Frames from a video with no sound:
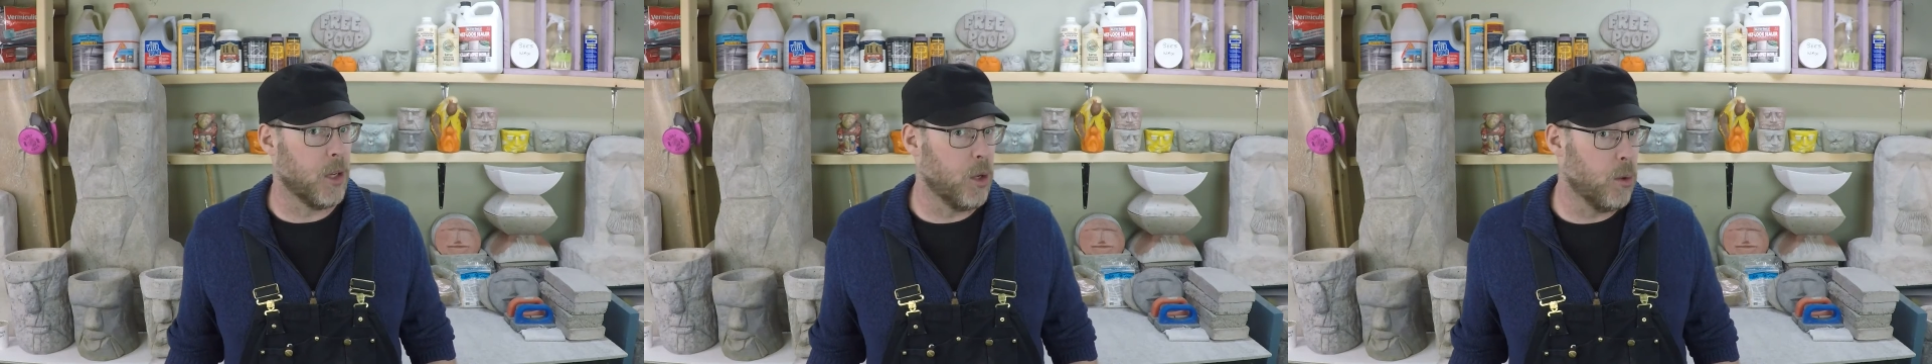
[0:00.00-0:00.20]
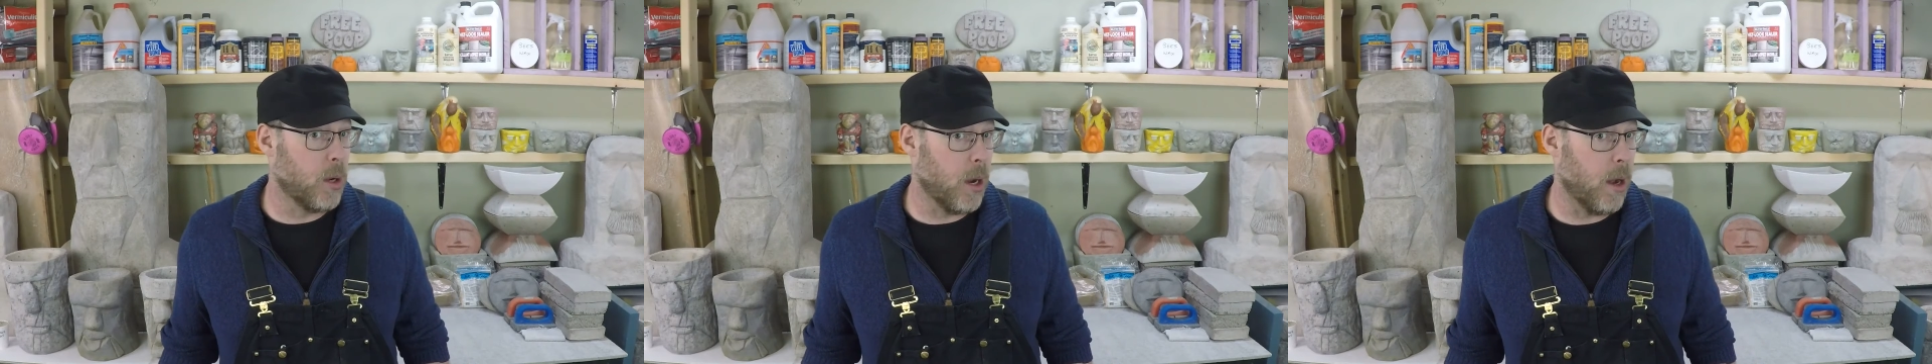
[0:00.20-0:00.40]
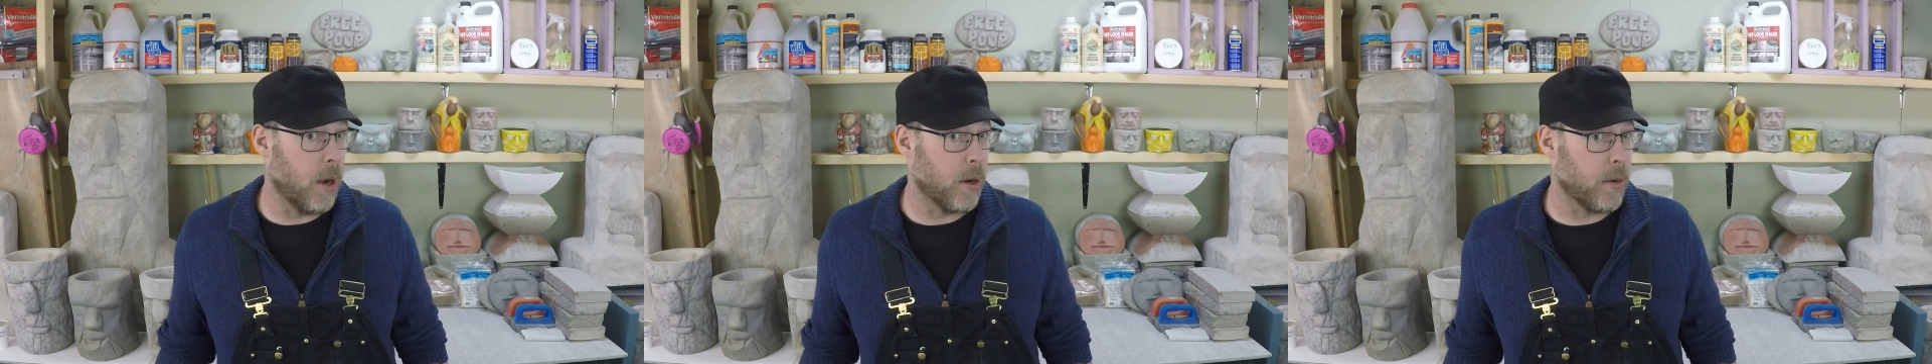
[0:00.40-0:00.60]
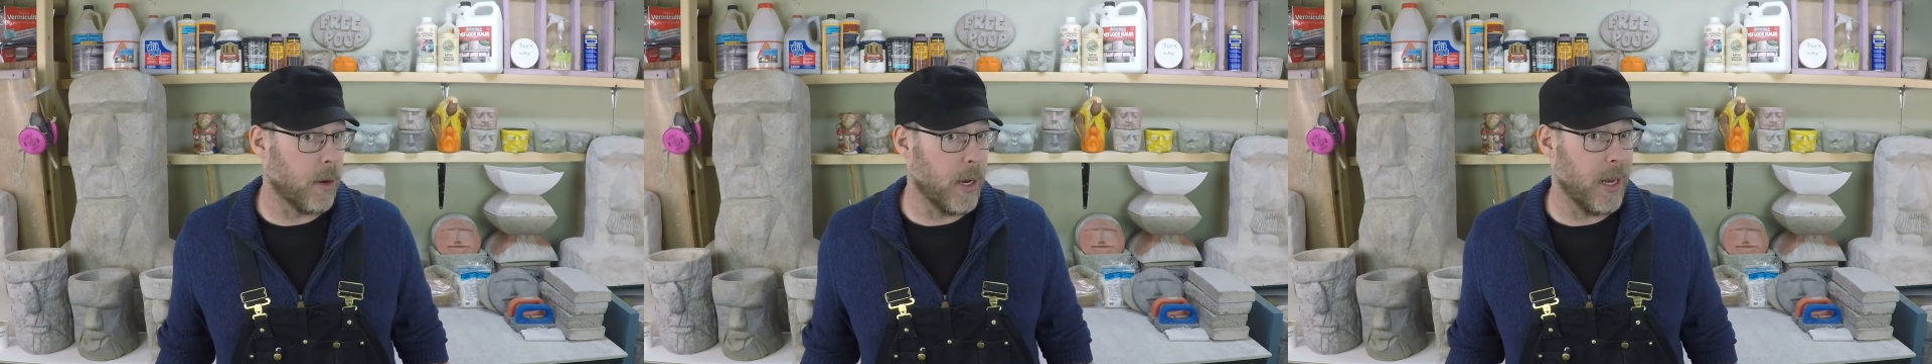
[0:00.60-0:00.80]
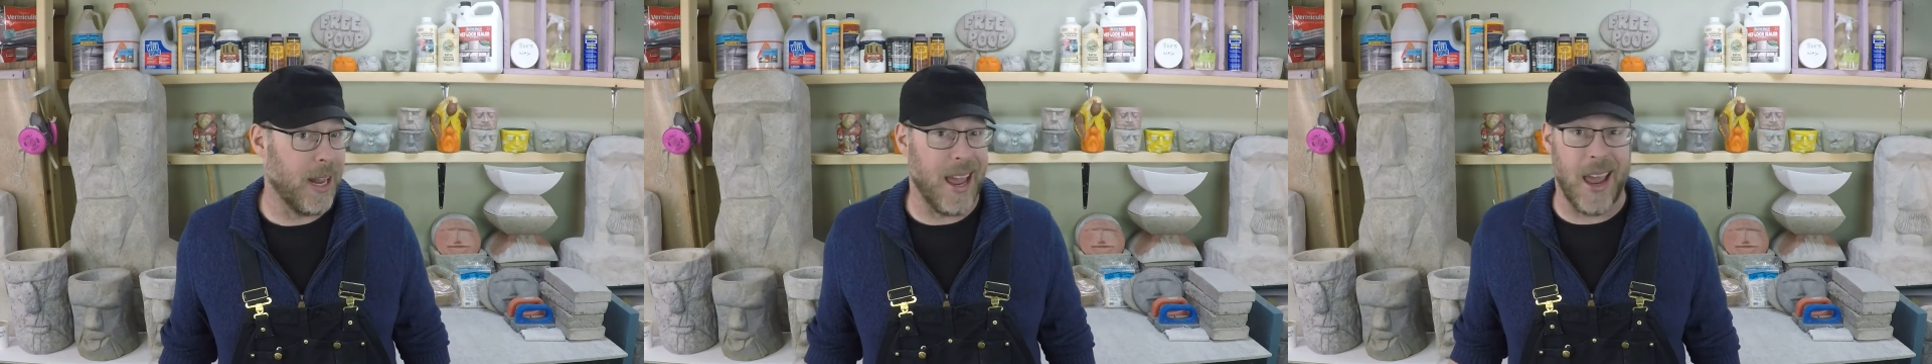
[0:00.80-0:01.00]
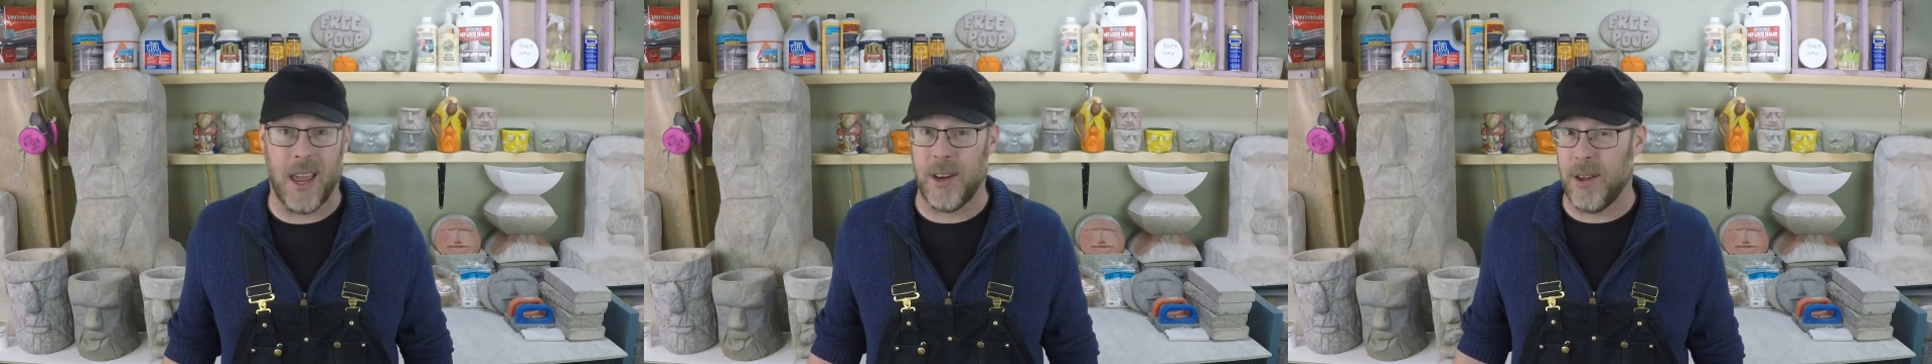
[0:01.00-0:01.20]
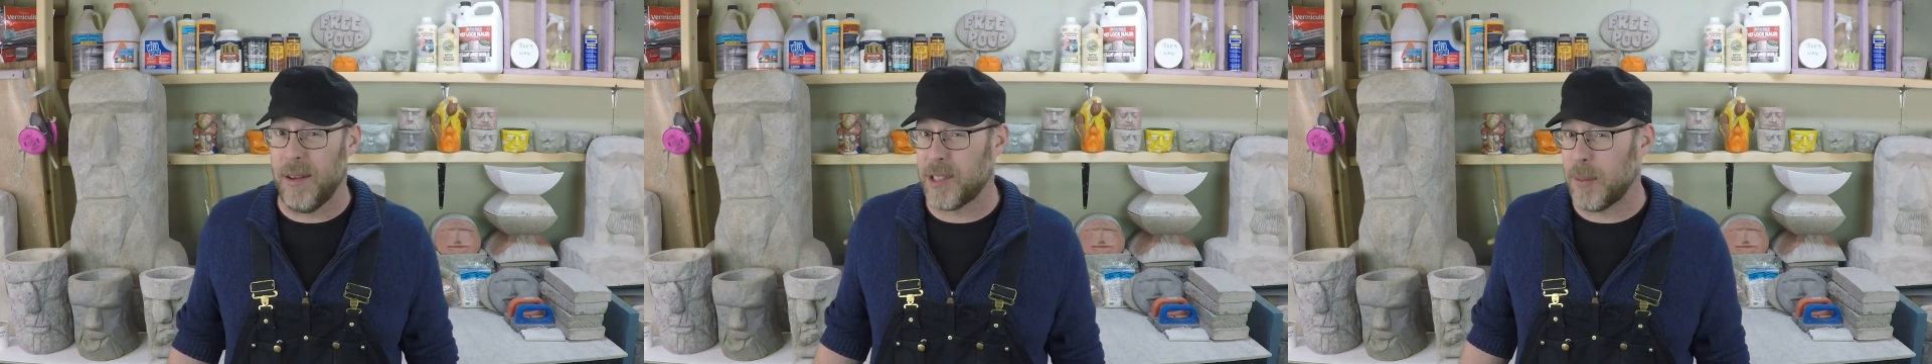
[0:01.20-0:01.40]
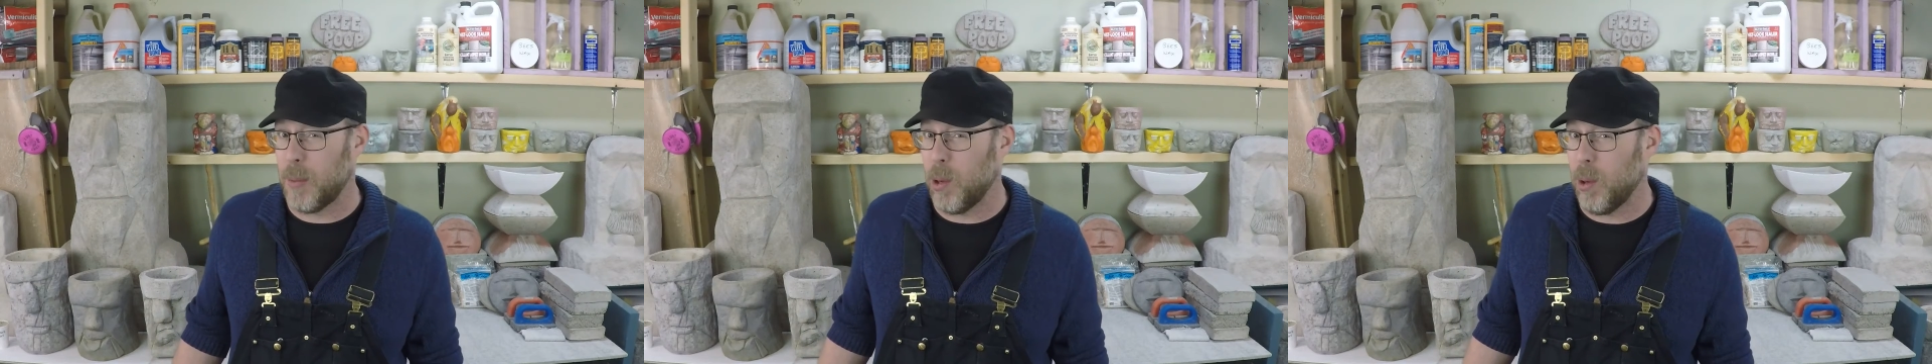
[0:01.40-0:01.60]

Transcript: new concrete and you have some